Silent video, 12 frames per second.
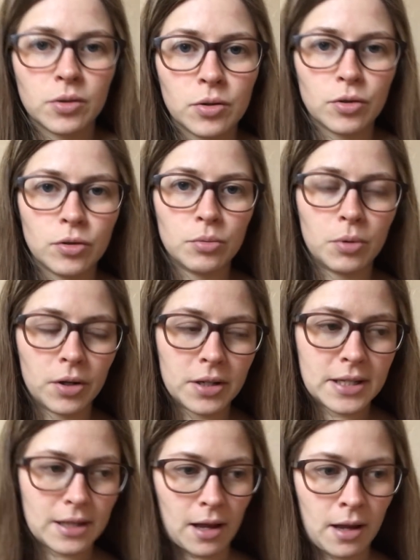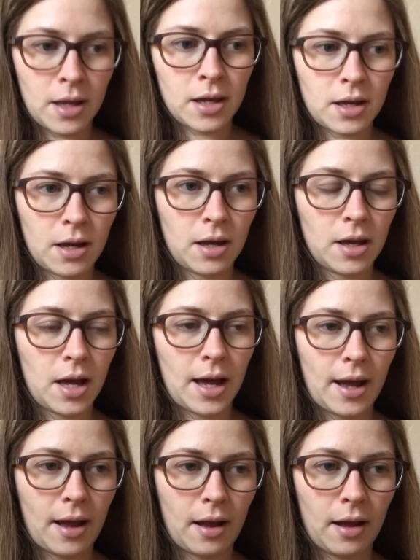you what it's like
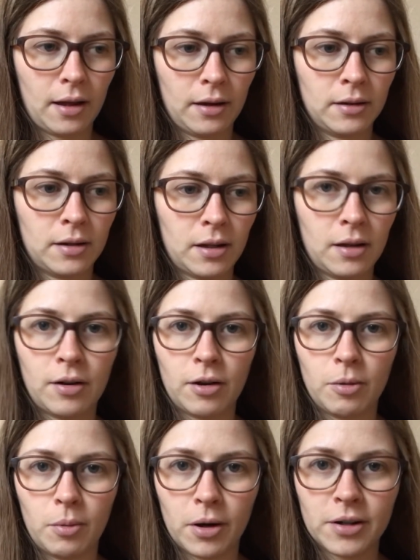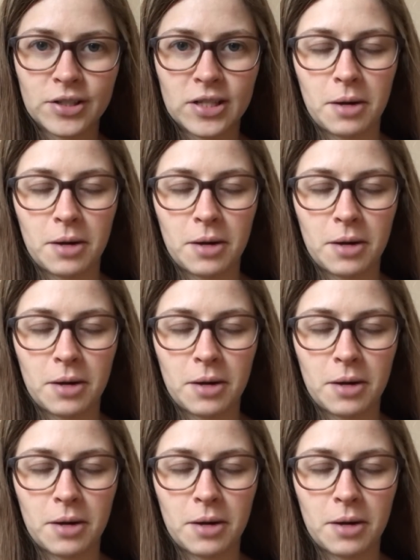and how it works.